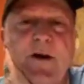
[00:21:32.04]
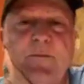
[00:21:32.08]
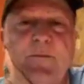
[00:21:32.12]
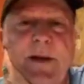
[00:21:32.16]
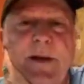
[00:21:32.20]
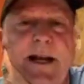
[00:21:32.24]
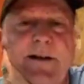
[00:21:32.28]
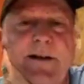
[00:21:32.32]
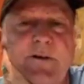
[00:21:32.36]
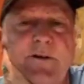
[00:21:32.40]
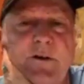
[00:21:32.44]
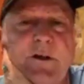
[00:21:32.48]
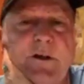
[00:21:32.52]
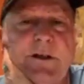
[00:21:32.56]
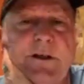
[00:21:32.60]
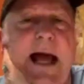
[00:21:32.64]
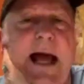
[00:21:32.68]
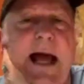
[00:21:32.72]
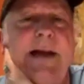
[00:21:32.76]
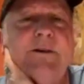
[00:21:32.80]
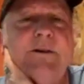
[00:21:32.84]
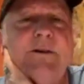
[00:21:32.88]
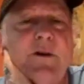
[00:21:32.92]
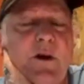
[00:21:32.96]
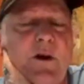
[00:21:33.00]
route, but
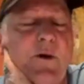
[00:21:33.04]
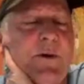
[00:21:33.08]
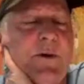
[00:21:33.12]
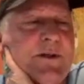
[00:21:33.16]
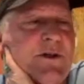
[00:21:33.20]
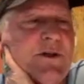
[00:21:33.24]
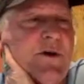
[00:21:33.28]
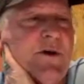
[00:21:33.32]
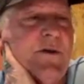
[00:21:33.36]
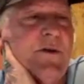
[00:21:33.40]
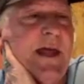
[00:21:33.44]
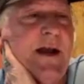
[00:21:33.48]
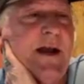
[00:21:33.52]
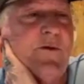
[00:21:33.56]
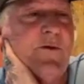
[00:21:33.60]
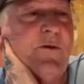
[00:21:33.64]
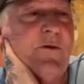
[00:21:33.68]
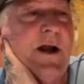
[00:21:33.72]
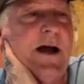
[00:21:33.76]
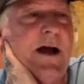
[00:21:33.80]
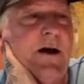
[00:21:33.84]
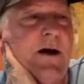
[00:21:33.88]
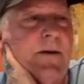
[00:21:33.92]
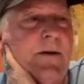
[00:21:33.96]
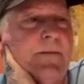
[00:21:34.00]
I don't always go that
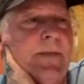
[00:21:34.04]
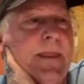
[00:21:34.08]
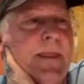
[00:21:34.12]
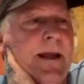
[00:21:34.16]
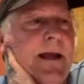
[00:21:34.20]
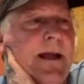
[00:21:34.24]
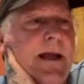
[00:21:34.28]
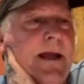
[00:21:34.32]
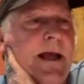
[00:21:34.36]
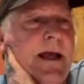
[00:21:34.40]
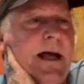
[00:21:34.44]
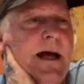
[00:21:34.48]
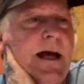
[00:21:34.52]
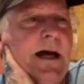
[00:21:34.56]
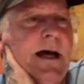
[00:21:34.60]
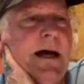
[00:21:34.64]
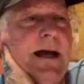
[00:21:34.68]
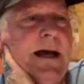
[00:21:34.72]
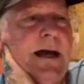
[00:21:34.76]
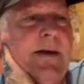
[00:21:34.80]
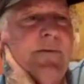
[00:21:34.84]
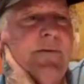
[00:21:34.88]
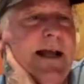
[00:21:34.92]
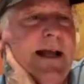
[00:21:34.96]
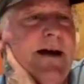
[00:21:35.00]
route.
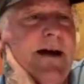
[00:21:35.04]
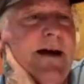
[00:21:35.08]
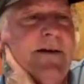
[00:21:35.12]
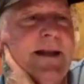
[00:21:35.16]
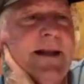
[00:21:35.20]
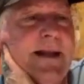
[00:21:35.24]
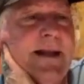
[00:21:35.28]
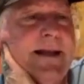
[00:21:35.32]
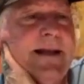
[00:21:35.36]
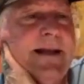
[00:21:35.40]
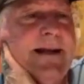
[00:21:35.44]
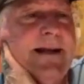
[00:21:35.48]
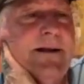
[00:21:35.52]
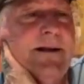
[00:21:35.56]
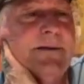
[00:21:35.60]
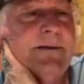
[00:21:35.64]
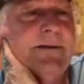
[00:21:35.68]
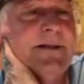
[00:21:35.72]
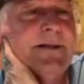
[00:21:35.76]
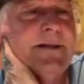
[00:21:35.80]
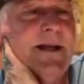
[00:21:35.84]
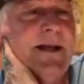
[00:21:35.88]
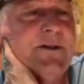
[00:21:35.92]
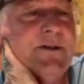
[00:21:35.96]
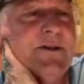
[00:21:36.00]
Every now and again,
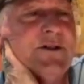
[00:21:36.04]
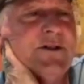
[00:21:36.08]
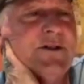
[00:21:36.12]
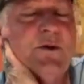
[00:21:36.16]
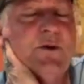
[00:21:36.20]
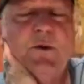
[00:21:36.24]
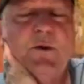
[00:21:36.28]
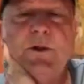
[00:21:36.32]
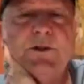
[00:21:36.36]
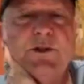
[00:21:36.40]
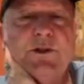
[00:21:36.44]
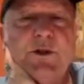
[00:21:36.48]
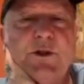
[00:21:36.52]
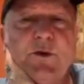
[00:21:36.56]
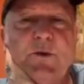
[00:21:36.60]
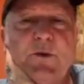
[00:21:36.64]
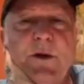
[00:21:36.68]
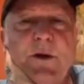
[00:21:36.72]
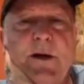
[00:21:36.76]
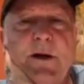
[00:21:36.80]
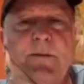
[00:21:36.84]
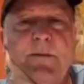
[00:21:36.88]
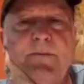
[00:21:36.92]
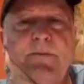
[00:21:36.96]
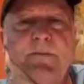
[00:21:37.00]
I'll take Sewell
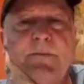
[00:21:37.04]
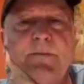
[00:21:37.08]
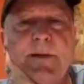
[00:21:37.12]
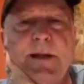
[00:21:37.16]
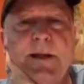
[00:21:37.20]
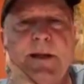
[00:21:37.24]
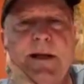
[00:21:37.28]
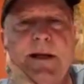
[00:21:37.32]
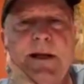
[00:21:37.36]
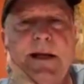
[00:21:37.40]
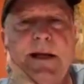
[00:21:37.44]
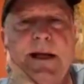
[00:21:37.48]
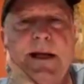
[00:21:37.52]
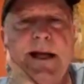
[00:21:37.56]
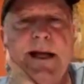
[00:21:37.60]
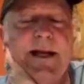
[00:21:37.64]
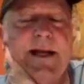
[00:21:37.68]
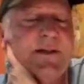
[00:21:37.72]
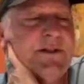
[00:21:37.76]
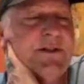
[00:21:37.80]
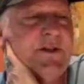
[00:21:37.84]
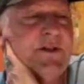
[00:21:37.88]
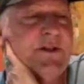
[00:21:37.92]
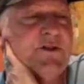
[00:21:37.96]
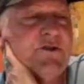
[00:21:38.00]
to
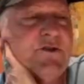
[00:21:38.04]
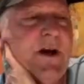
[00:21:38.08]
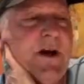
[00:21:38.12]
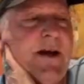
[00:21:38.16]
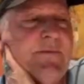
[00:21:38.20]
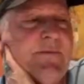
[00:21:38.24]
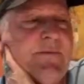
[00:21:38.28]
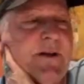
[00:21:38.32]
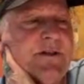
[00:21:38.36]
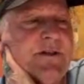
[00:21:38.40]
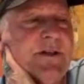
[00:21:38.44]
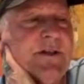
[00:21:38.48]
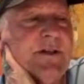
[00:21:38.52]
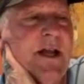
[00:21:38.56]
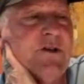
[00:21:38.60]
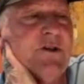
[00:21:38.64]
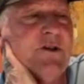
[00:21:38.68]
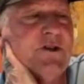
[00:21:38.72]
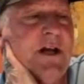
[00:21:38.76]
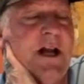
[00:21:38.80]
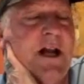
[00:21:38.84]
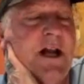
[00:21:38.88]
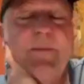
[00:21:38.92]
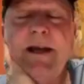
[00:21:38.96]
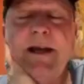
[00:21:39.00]
Estes Drive
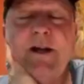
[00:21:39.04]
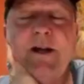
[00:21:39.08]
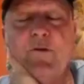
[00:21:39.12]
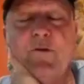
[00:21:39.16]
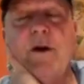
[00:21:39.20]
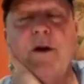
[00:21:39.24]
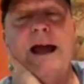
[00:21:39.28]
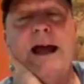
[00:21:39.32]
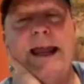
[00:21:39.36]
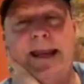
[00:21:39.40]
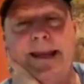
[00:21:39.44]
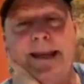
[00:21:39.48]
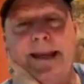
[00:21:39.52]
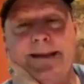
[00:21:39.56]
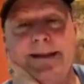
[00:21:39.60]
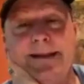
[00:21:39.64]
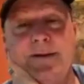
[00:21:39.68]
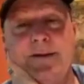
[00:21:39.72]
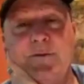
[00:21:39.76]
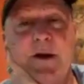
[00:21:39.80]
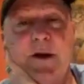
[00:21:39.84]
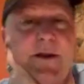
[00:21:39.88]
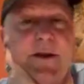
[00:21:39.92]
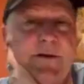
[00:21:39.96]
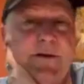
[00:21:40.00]
Extension. I'll make a right
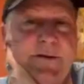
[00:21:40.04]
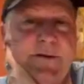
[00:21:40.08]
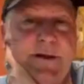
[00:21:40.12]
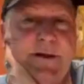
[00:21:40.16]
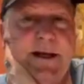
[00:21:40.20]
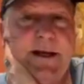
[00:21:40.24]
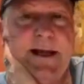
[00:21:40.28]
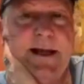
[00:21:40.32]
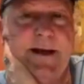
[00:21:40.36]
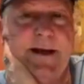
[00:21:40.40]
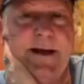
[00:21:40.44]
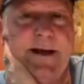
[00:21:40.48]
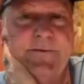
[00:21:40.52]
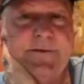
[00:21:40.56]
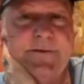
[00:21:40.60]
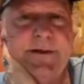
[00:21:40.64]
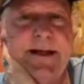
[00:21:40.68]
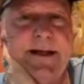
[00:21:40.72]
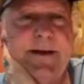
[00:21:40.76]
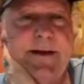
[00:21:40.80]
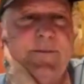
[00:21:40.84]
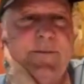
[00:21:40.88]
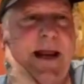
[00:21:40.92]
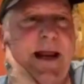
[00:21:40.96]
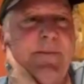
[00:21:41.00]
rather than a
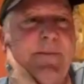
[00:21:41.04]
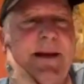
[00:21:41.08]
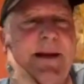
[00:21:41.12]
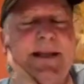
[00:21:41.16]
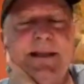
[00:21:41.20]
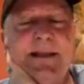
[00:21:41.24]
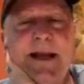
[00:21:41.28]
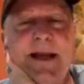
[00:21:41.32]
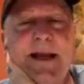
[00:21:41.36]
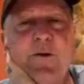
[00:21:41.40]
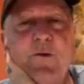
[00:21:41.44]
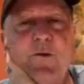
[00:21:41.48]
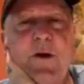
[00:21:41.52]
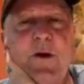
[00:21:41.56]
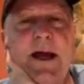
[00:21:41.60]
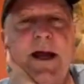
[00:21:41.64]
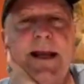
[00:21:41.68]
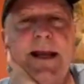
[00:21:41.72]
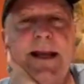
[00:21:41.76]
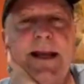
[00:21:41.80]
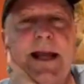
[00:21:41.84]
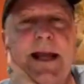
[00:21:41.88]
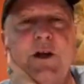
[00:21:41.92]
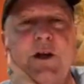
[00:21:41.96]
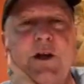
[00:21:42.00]
left, and when I make that
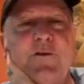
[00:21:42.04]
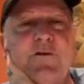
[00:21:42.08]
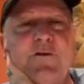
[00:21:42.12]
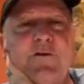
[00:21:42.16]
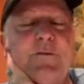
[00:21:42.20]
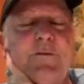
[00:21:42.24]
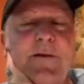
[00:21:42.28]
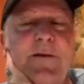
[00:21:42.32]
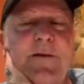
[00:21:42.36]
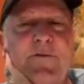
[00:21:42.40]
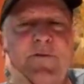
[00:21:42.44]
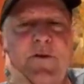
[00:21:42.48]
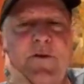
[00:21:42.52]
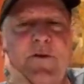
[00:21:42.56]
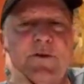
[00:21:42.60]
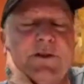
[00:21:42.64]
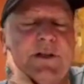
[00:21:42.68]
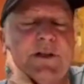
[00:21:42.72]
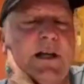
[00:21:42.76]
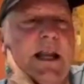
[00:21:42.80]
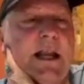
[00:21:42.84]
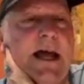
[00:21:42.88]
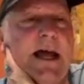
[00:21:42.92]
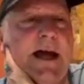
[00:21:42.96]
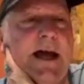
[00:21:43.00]
right, I look for my
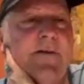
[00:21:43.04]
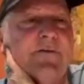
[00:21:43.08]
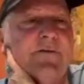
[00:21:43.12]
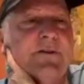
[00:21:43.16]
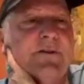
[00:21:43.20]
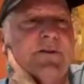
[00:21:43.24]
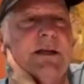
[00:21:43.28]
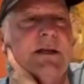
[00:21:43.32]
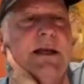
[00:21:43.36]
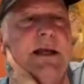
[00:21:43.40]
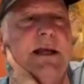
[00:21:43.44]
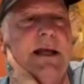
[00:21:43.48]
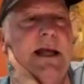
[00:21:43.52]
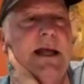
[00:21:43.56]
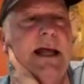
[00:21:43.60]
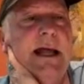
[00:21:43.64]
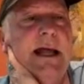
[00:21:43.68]
first left,